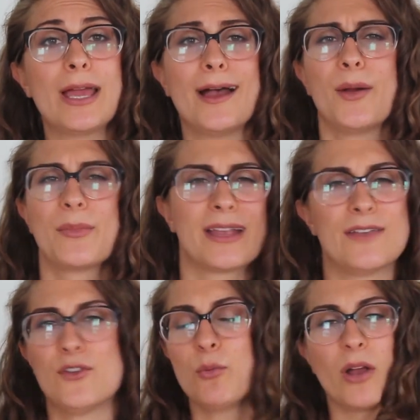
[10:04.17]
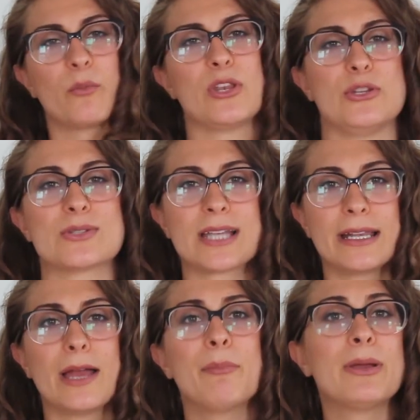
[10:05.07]
Um, they give you one when you
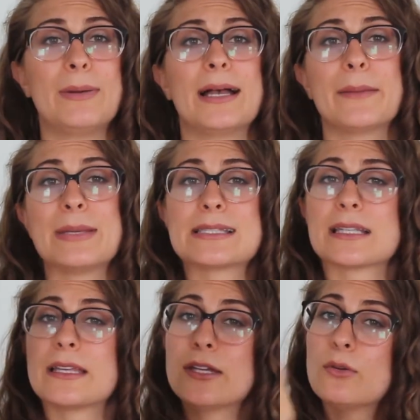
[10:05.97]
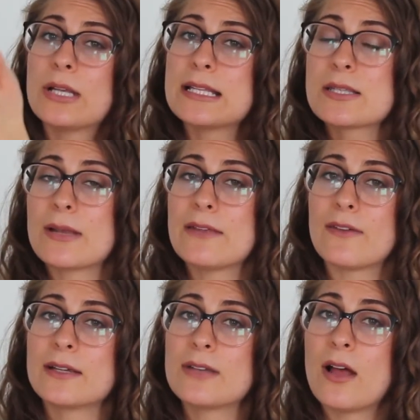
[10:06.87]
sign up, but basically you'll get
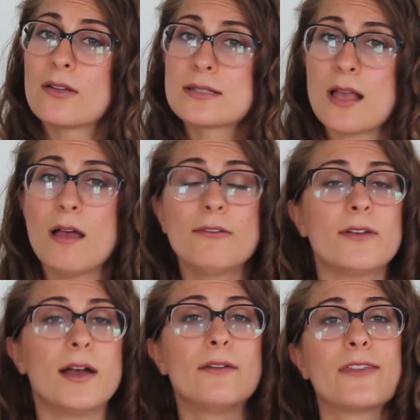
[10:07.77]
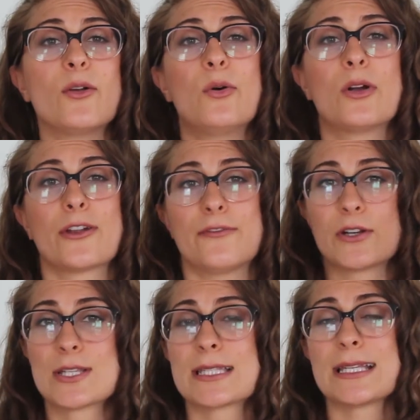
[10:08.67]
$25 off of your
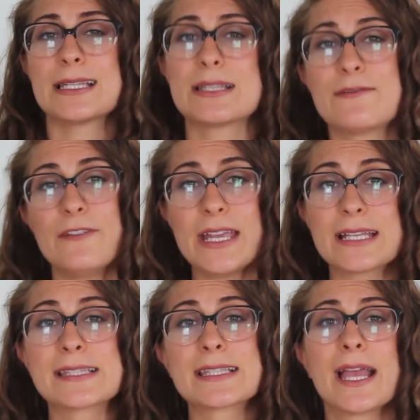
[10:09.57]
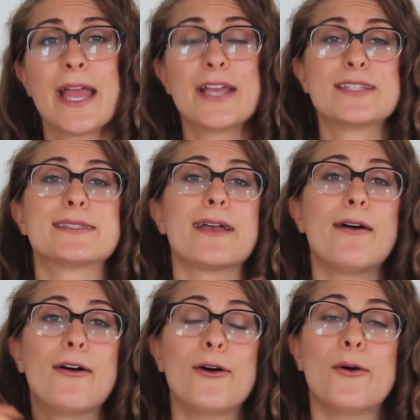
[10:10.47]
first fix.
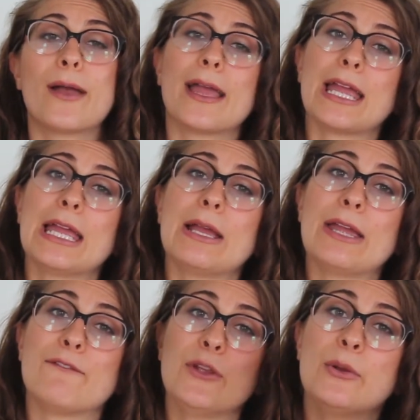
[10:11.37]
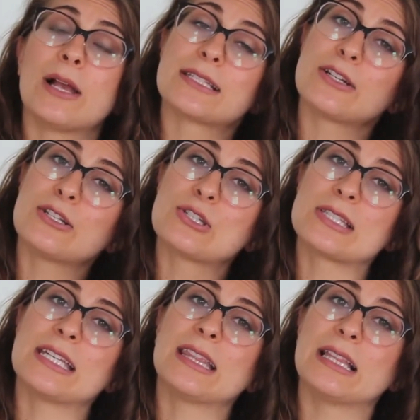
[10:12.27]
So if you guys are
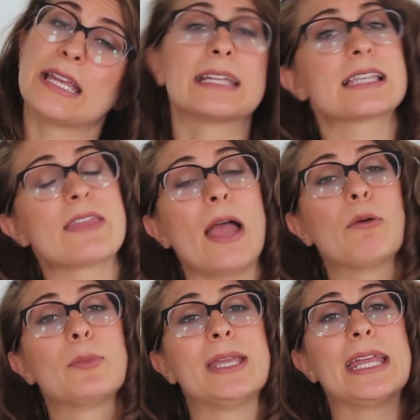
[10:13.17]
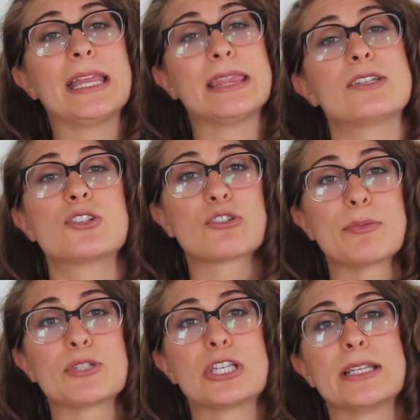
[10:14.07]
interested, the link to that will be in the
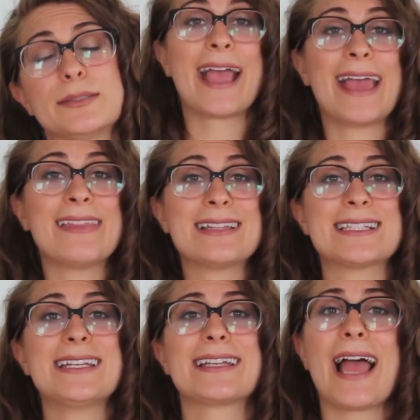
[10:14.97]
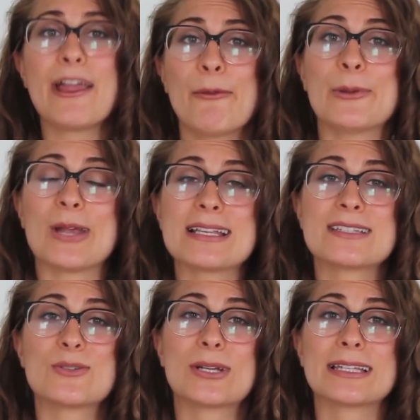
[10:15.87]
description. And that's it. I hope you guys
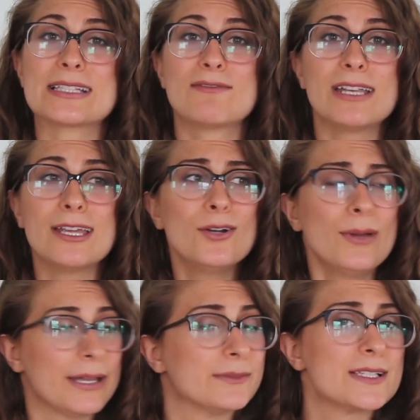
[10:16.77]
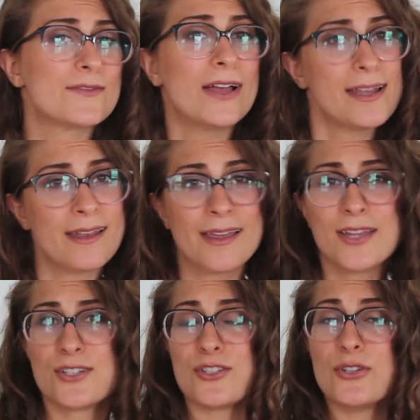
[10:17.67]
enjoyed this video. It was fun
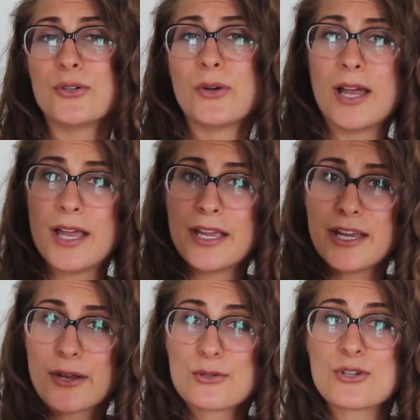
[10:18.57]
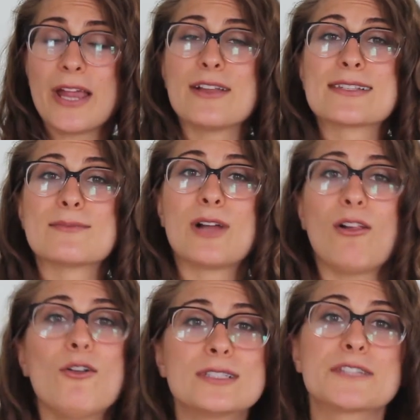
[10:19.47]
to, you know, try on some
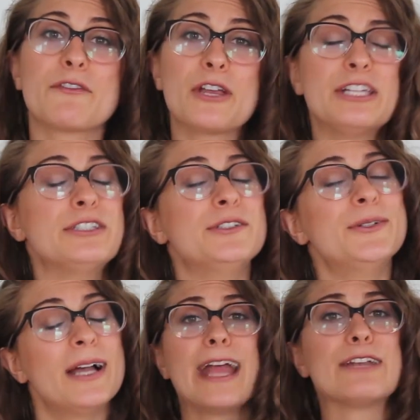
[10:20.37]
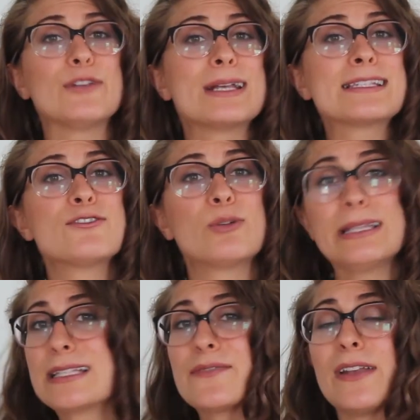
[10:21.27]
clothes for you. And if you guys
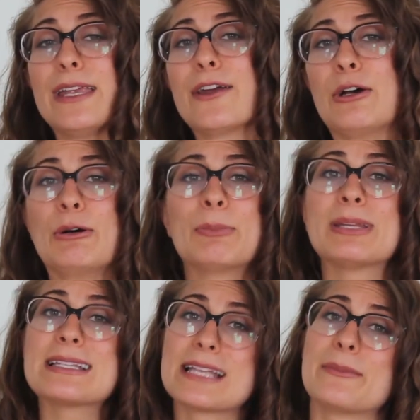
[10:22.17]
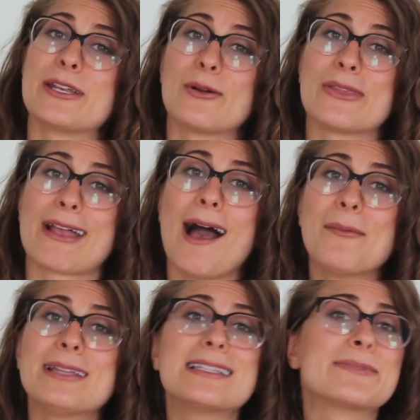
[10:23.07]
enjoyed this video, please let me know in the
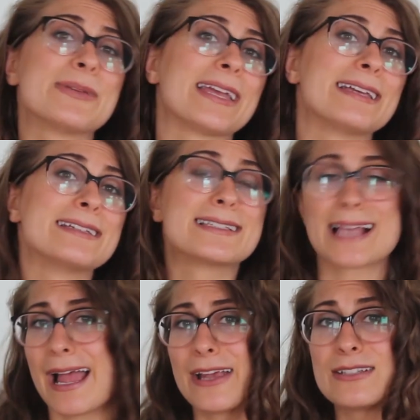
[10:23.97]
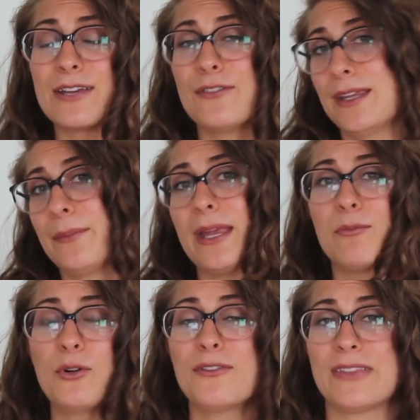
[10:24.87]
comments because I could definitely
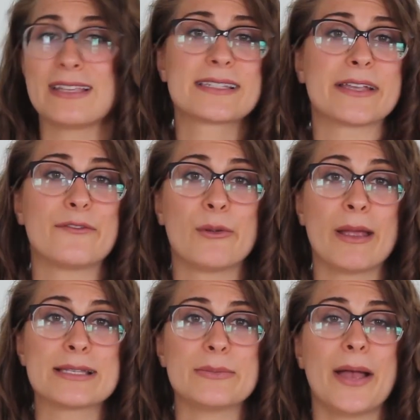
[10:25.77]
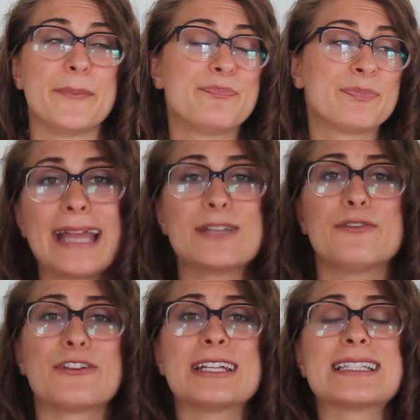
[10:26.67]
make more of these if you guys want. And
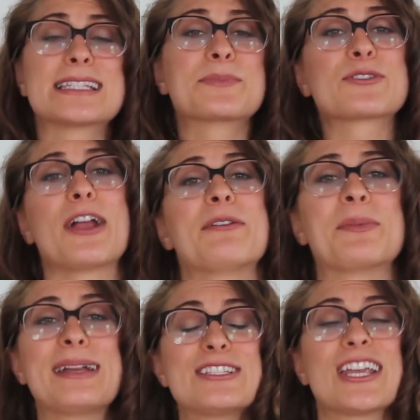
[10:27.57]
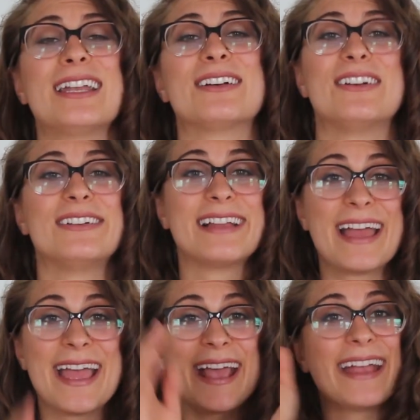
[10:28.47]
don't forget to subscribe to my channel.
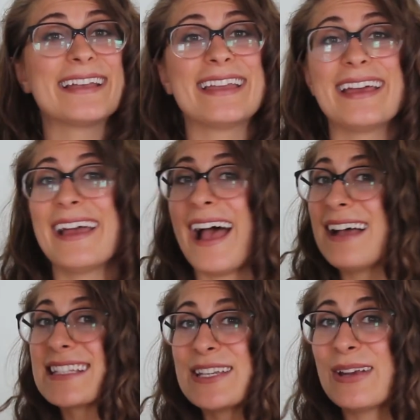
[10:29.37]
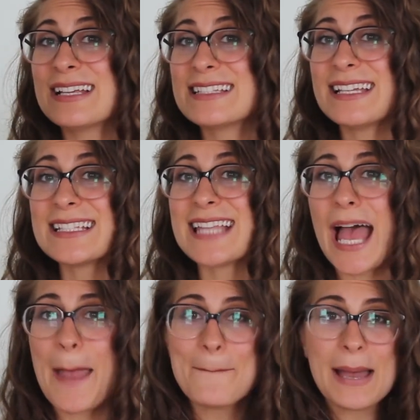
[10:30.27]
And uh, I'll see you guys next
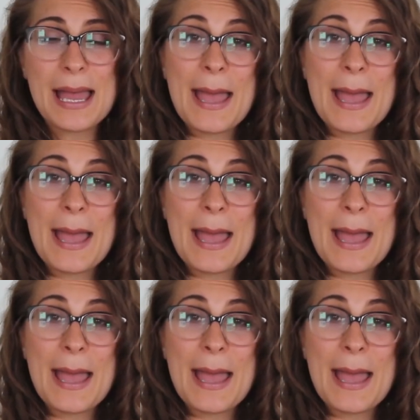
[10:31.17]
time.